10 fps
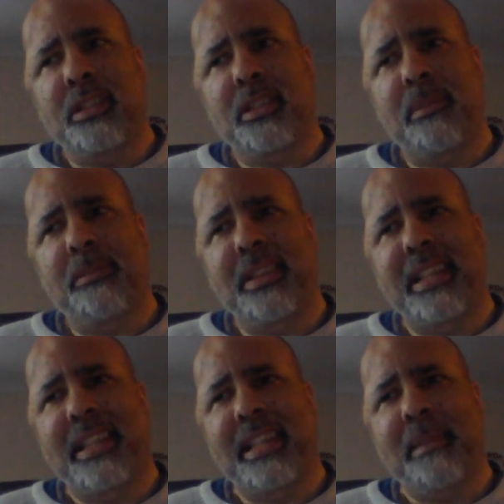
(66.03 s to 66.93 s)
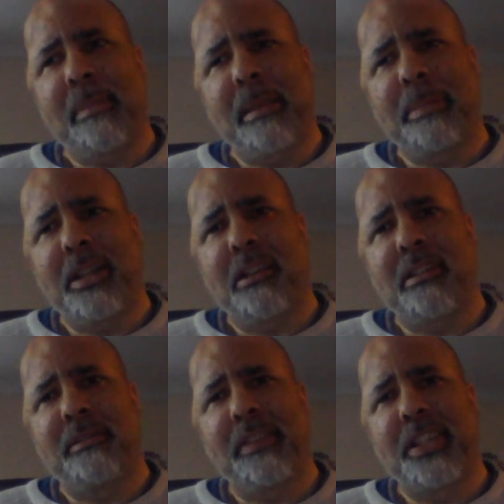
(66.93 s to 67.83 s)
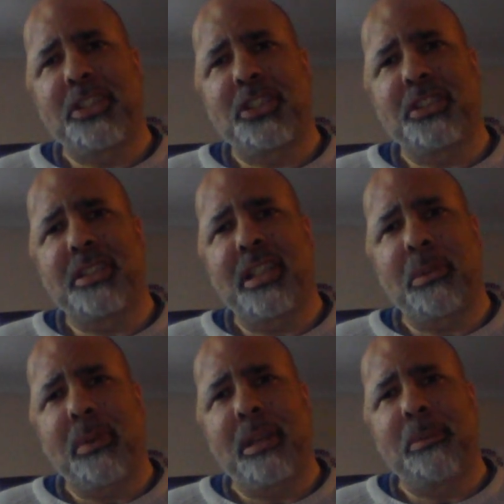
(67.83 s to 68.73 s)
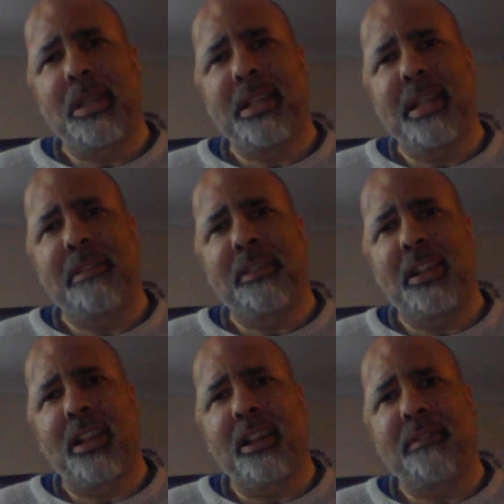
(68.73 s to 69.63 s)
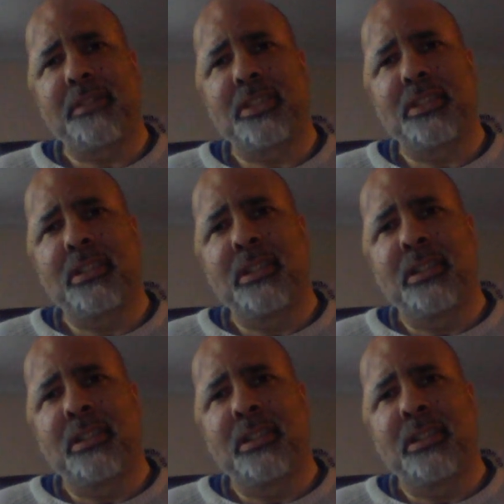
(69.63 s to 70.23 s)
So I'm thinking that maybe our inventions and the way we live our lives